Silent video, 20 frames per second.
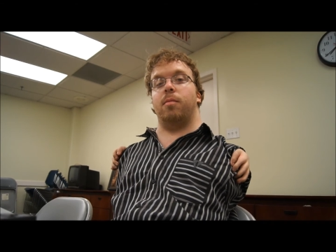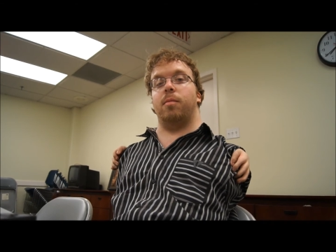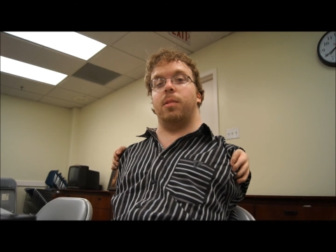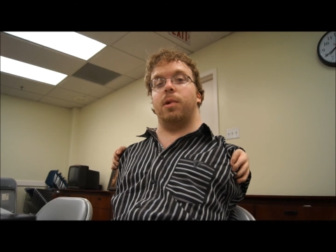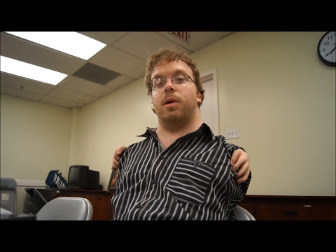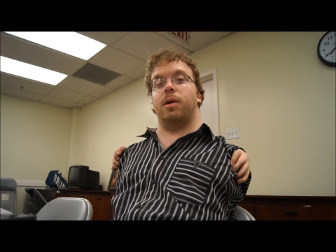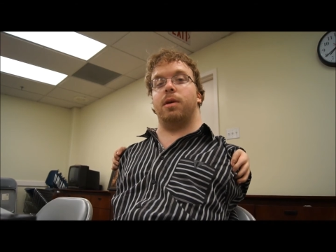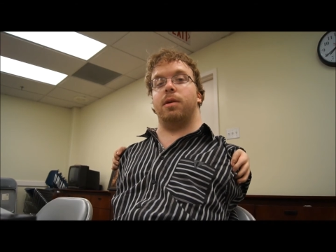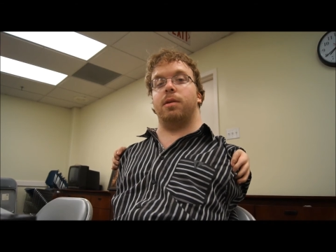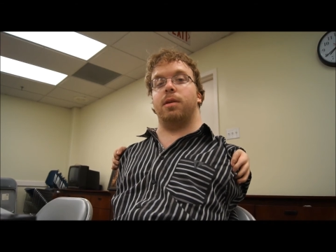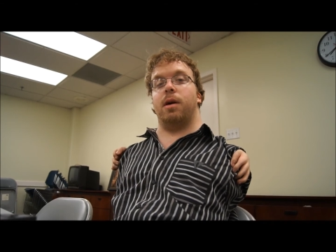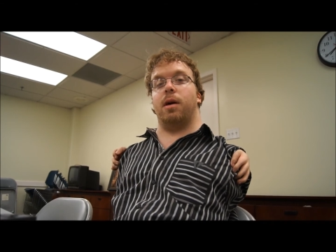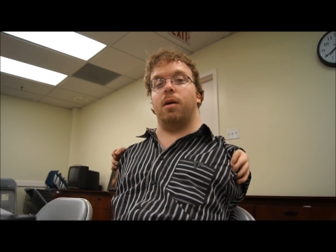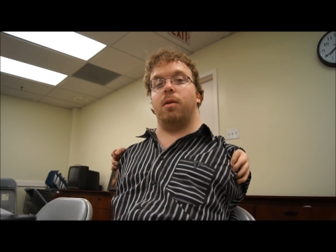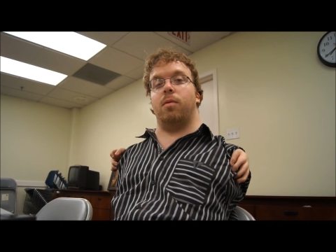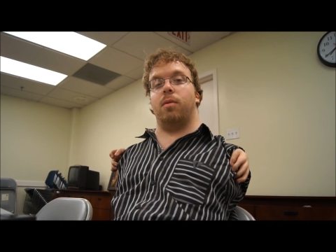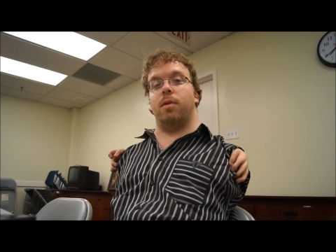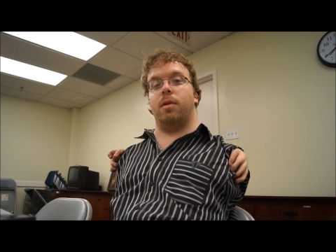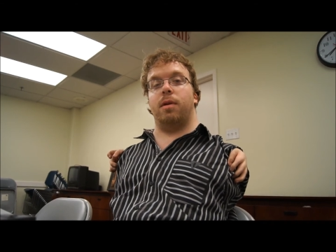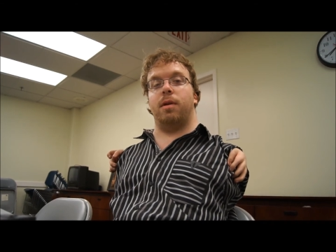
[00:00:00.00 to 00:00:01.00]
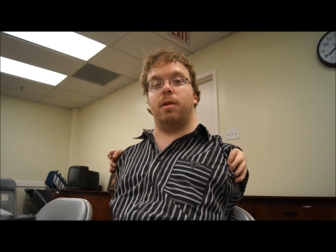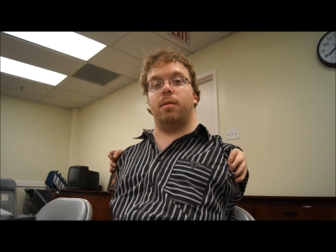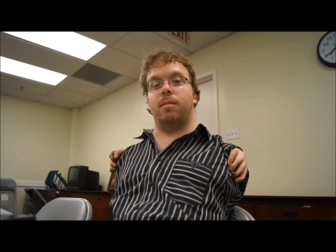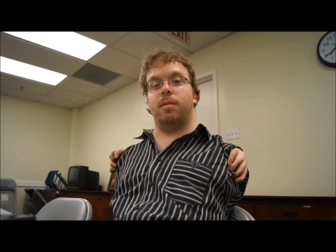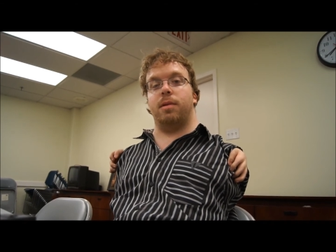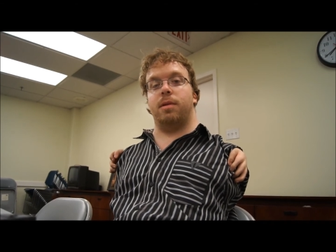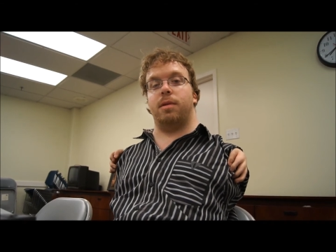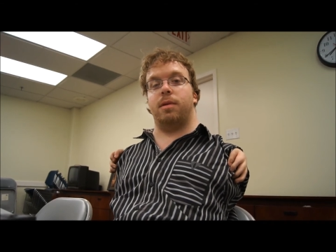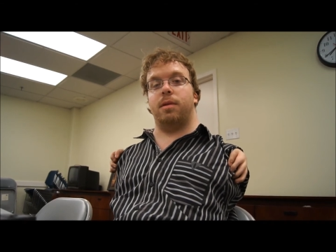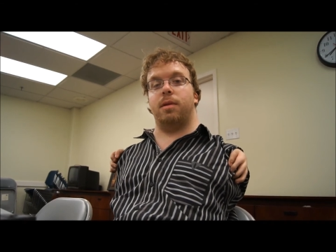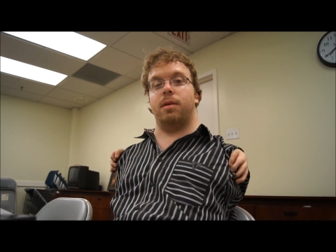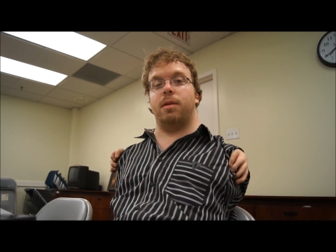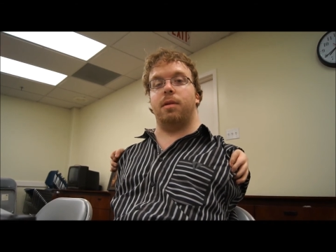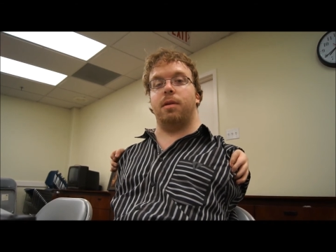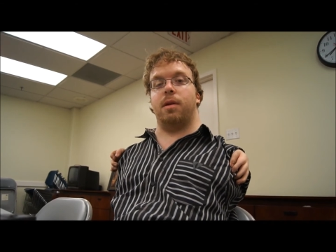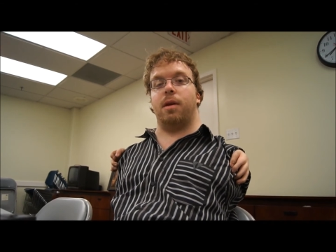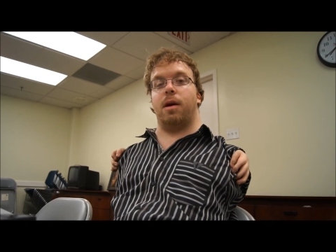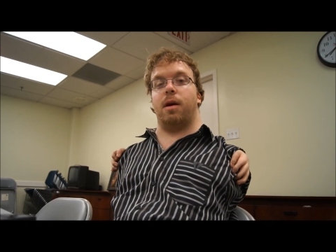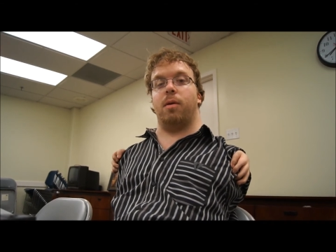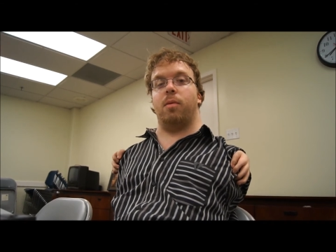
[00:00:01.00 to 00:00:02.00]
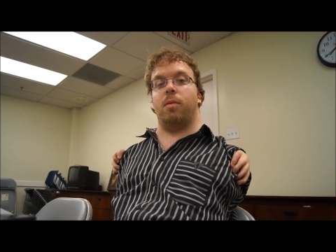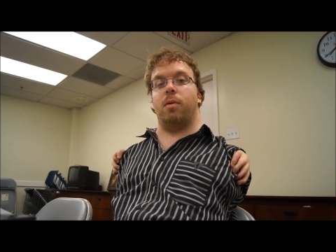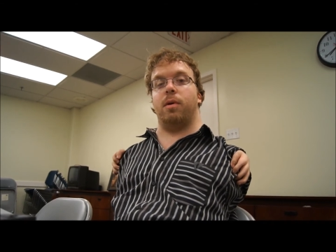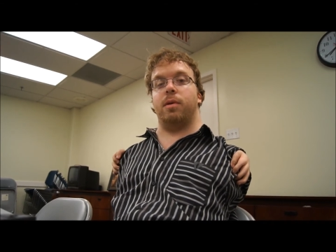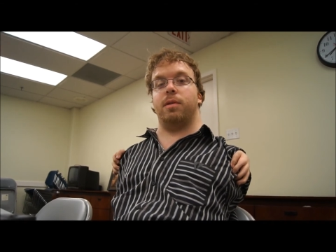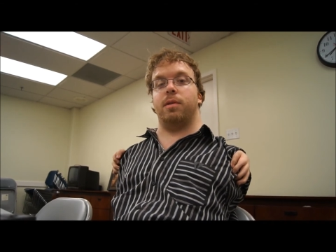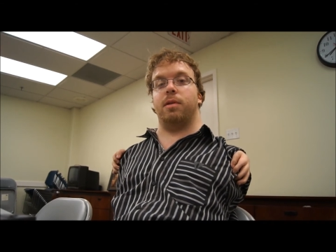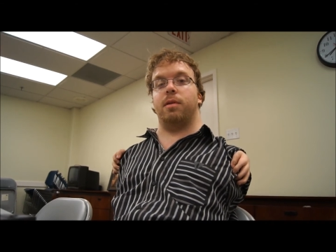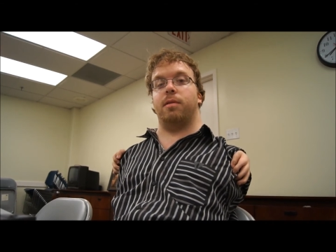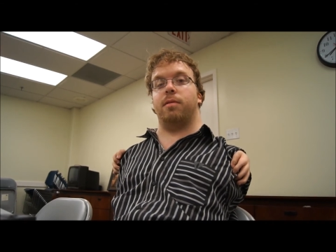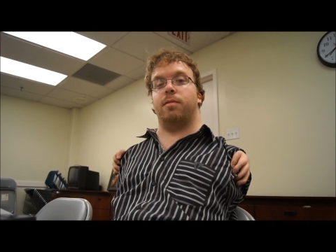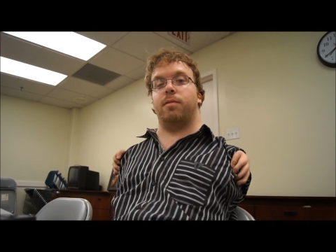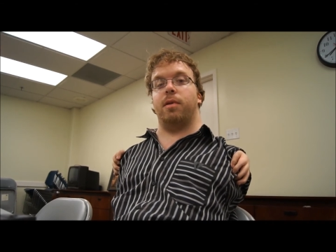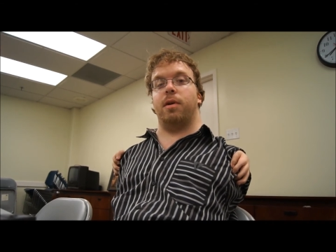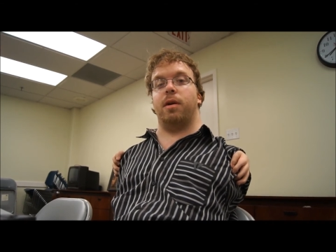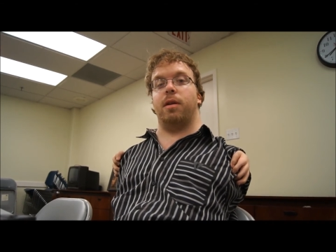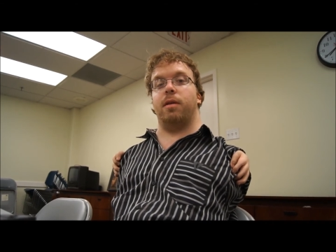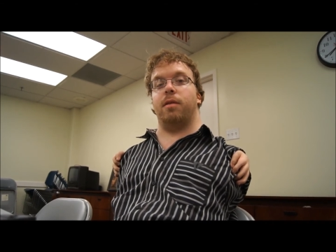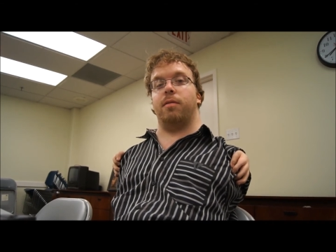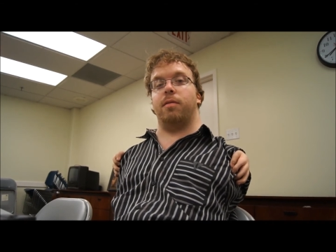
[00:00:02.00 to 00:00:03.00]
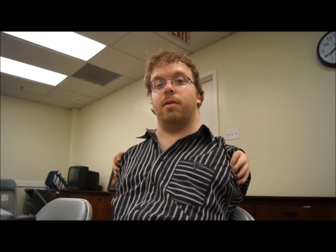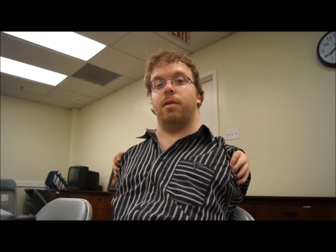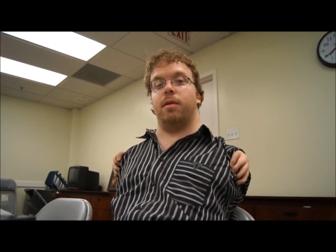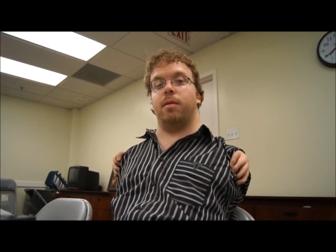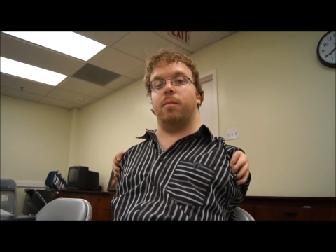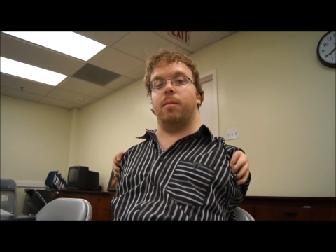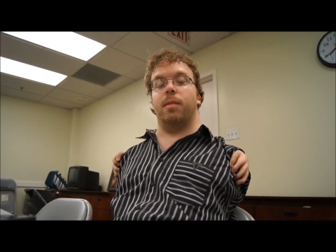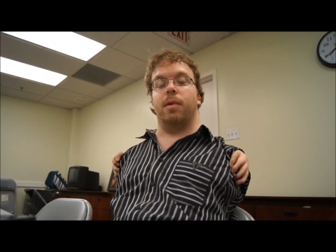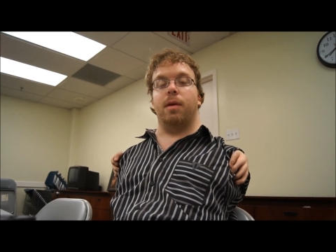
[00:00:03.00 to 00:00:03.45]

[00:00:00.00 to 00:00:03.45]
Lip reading: because I wanted him to see that I wasn't afraid of him.